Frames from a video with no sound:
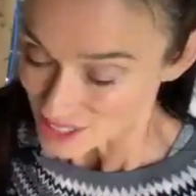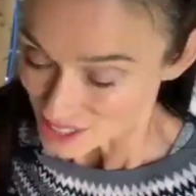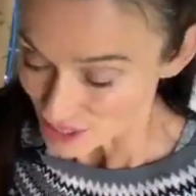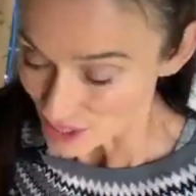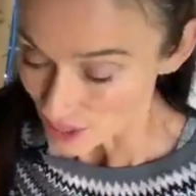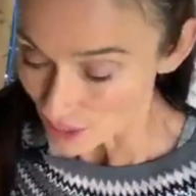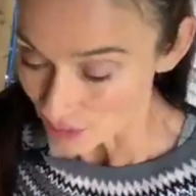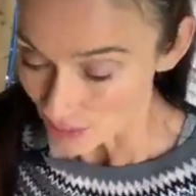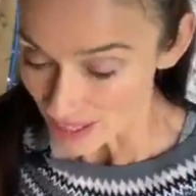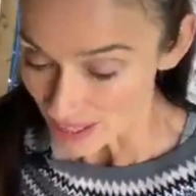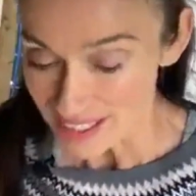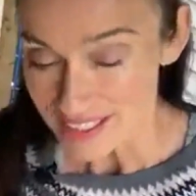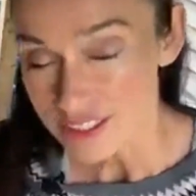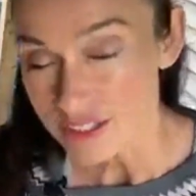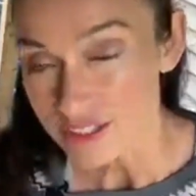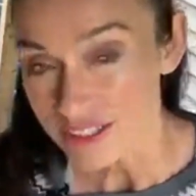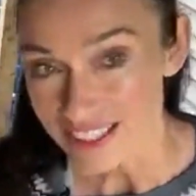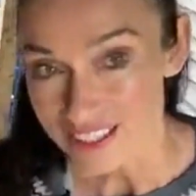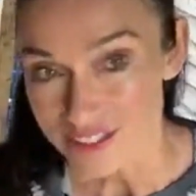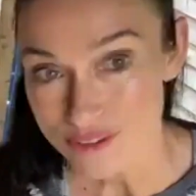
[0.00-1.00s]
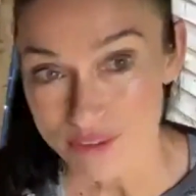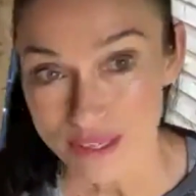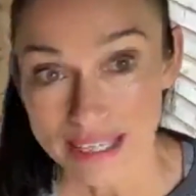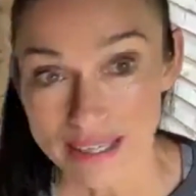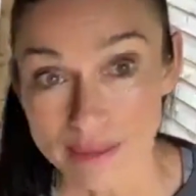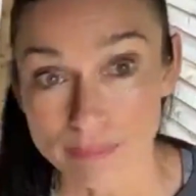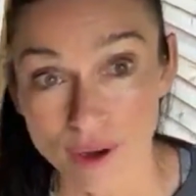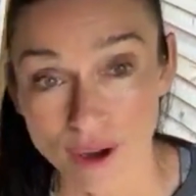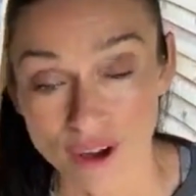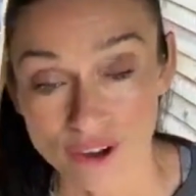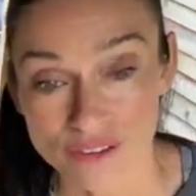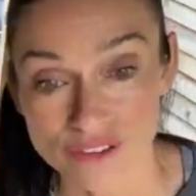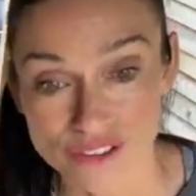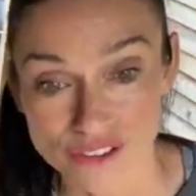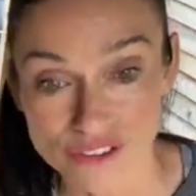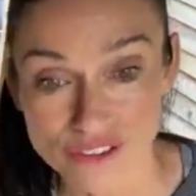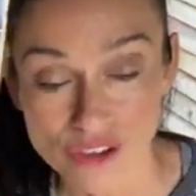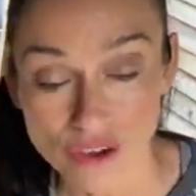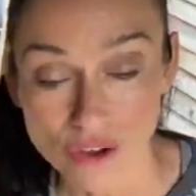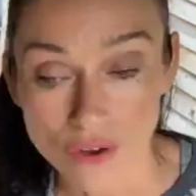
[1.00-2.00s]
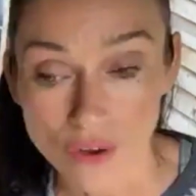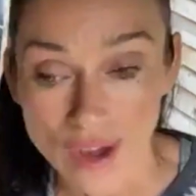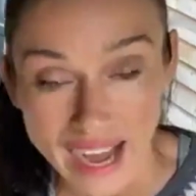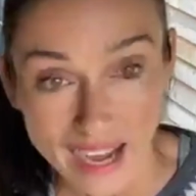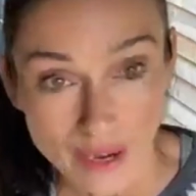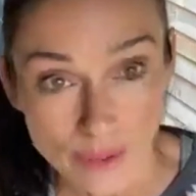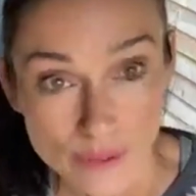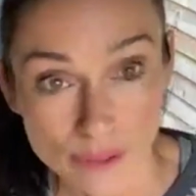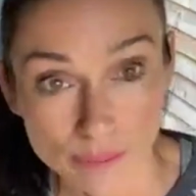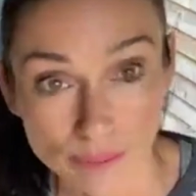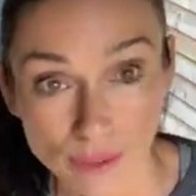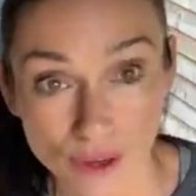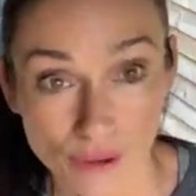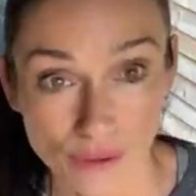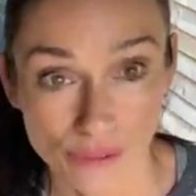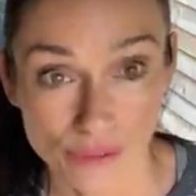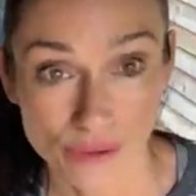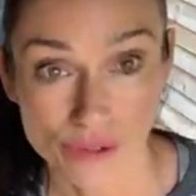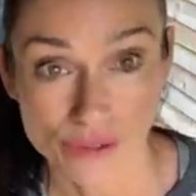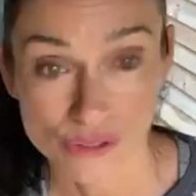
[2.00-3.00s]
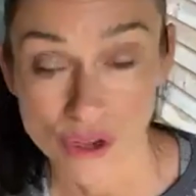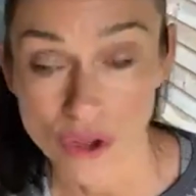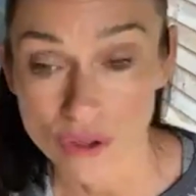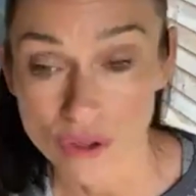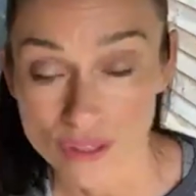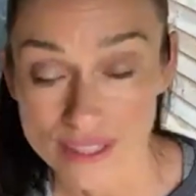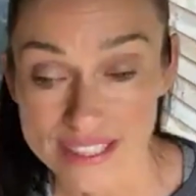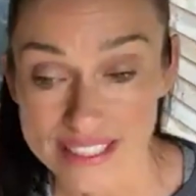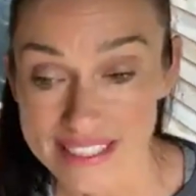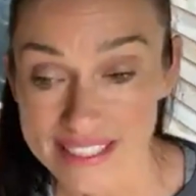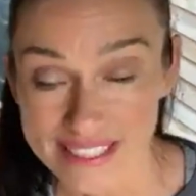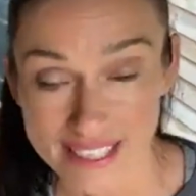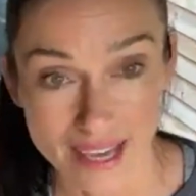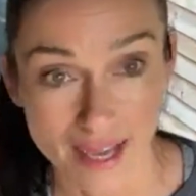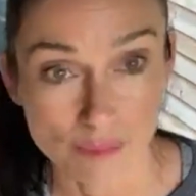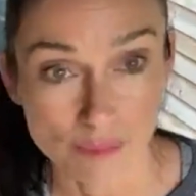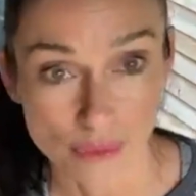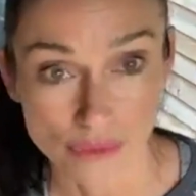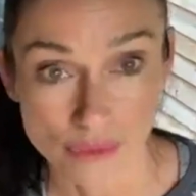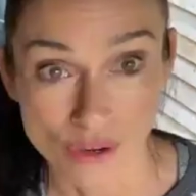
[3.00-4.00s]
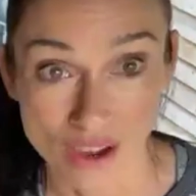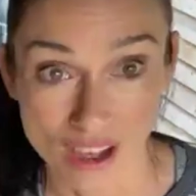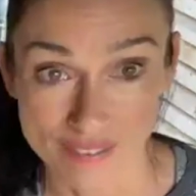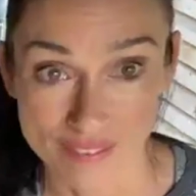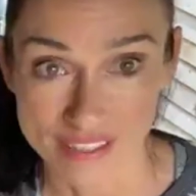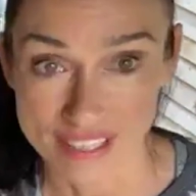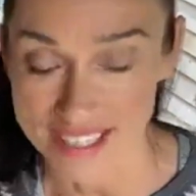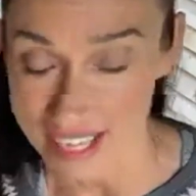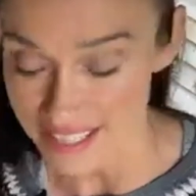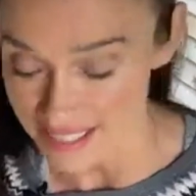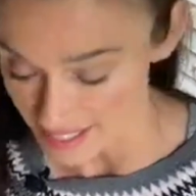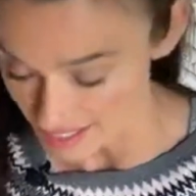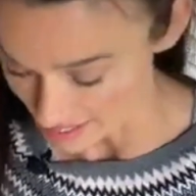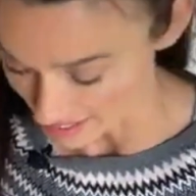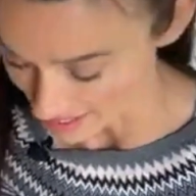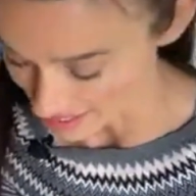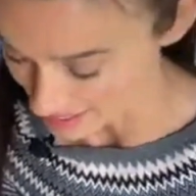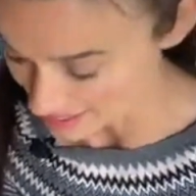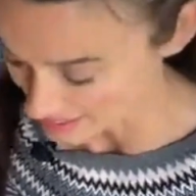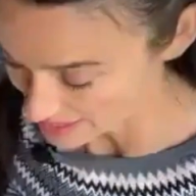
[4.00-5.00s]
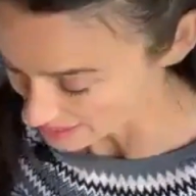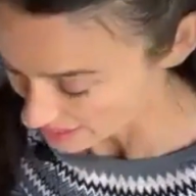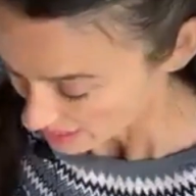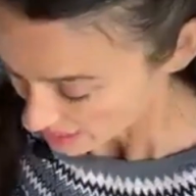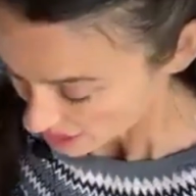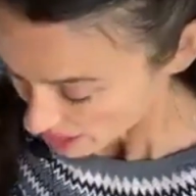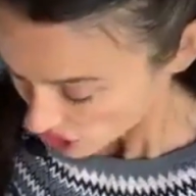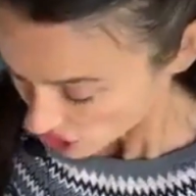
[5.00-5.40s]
So it's really important to know how to block those holes in times of not having dentists.